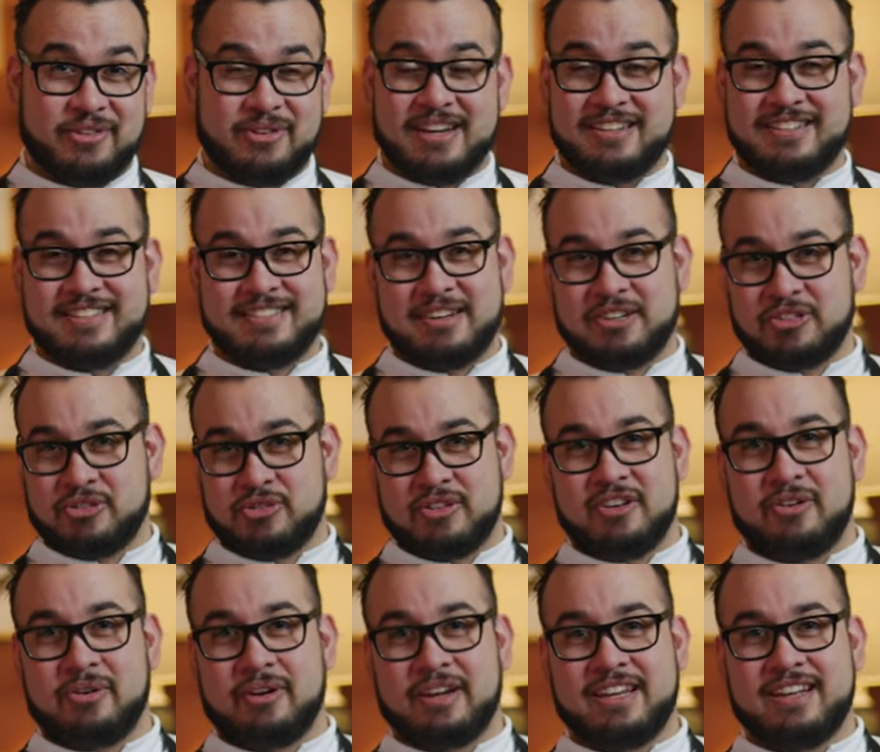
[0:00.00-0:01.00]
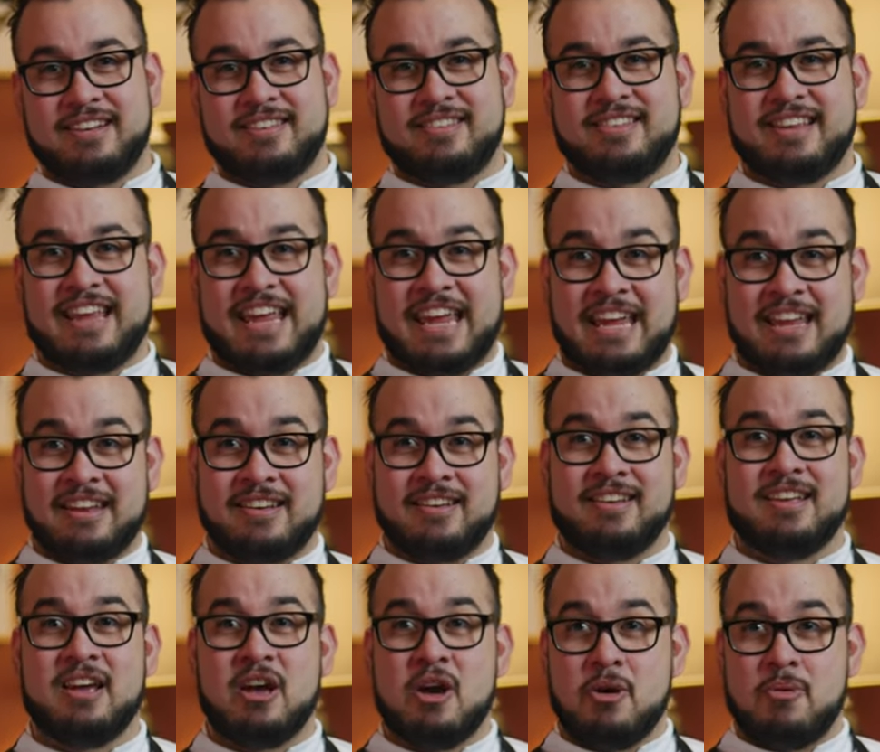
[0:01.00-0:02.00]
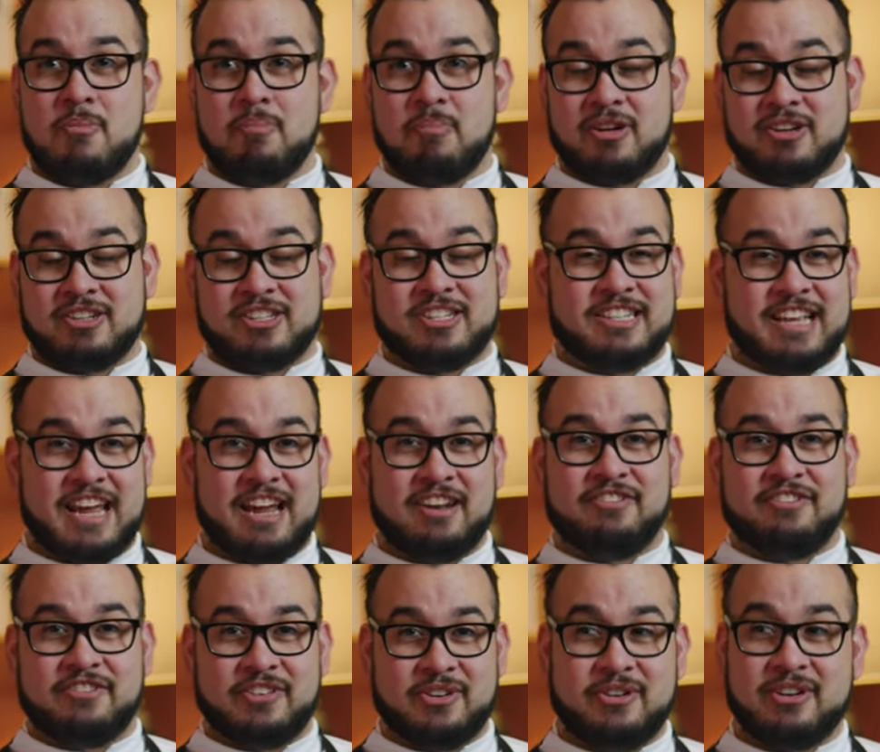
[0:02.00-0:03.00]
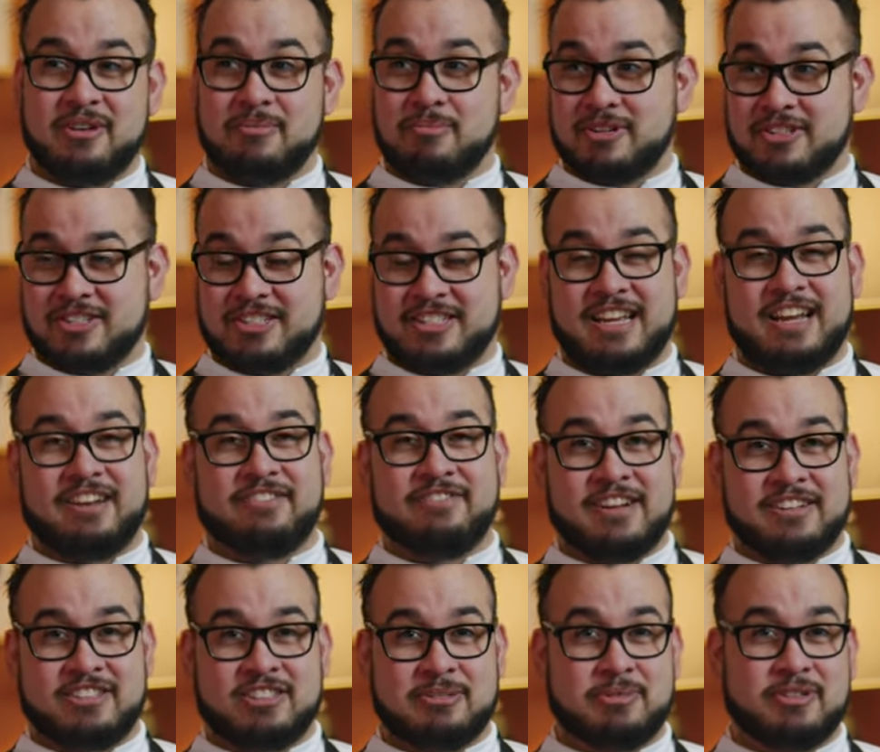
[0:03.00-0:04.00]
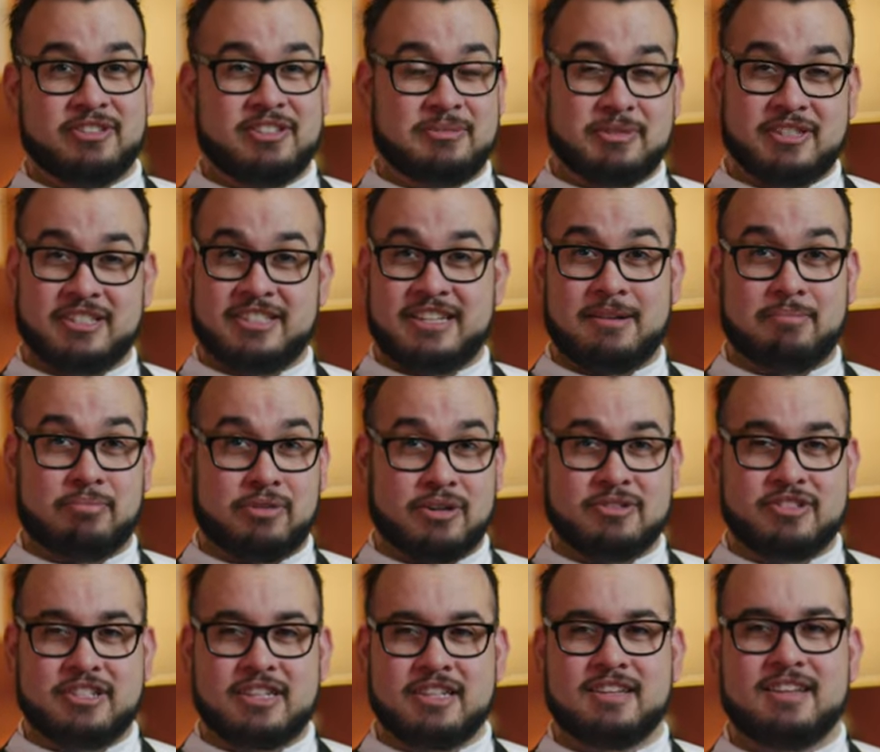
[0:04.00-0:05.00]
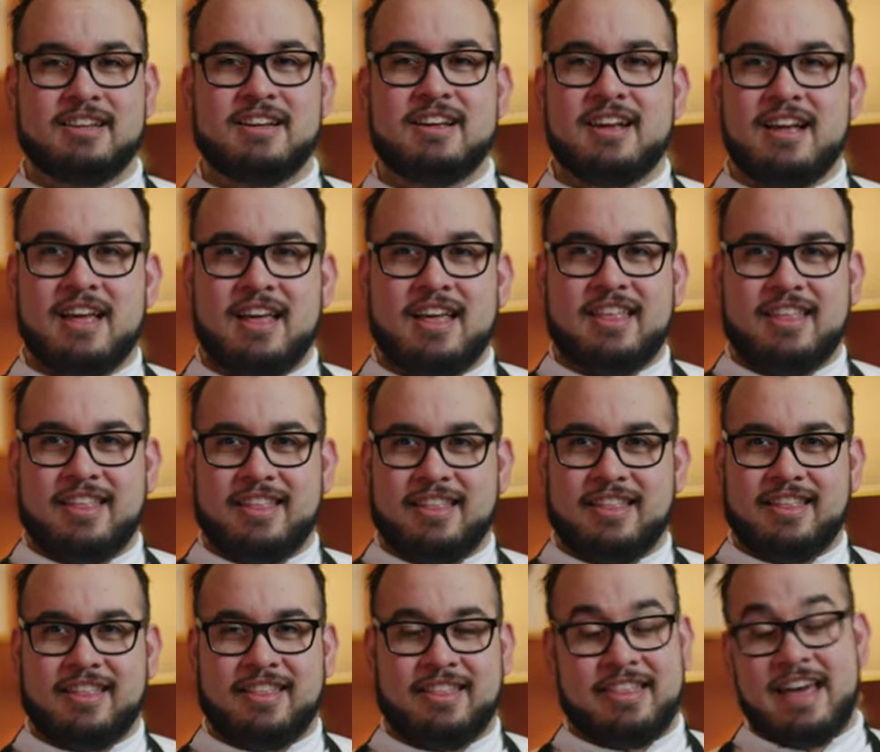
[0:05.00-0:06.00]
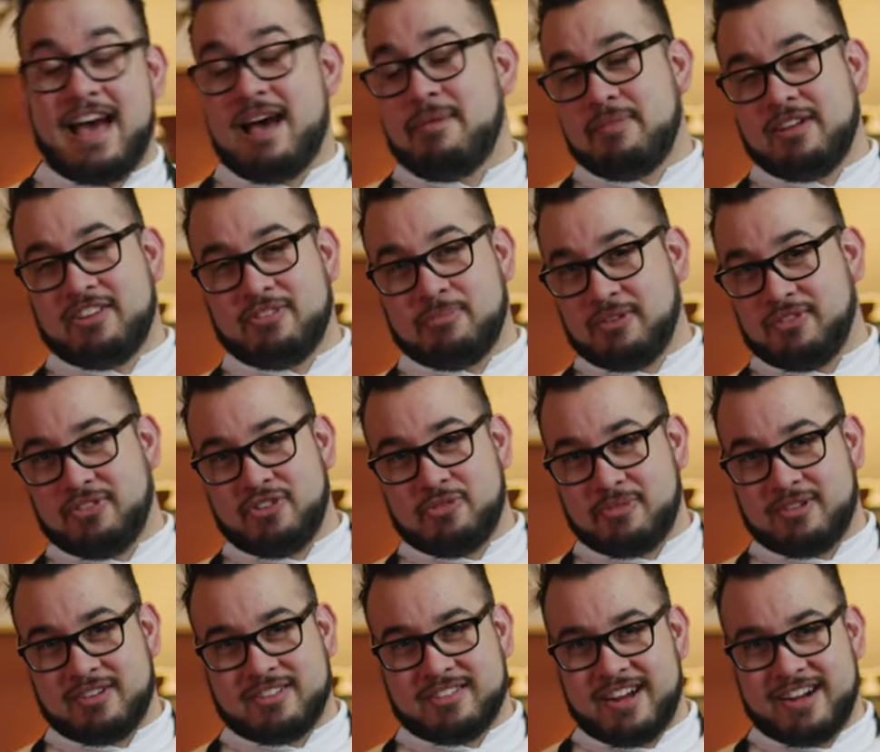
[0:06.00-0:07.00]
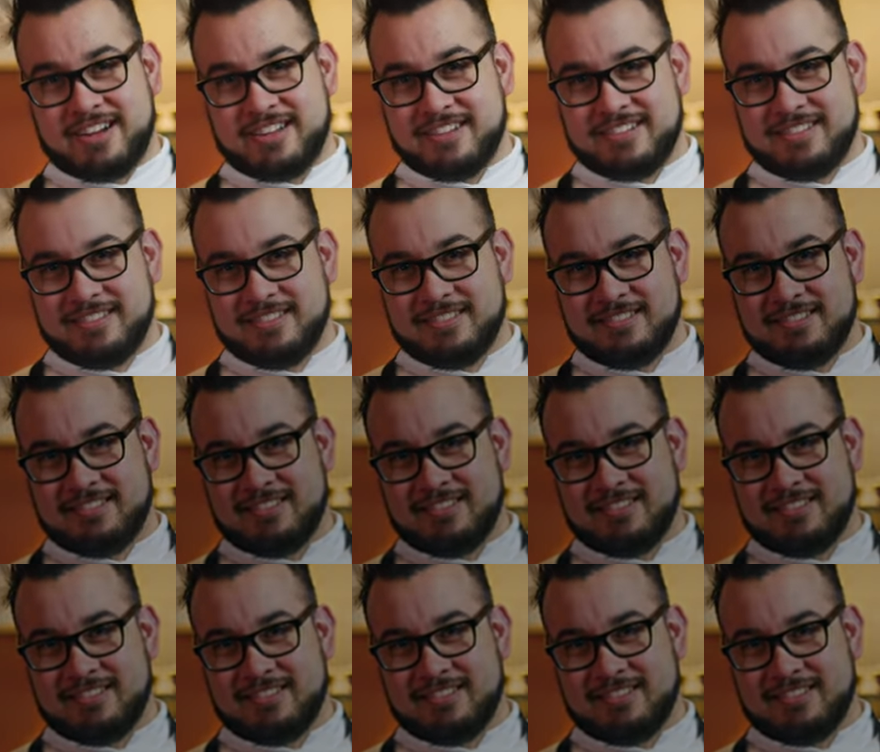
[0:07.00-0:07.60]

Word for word: you guys these luxury ingredients in Merced food and Merced vegetables and Merced protein, that makes me super excited.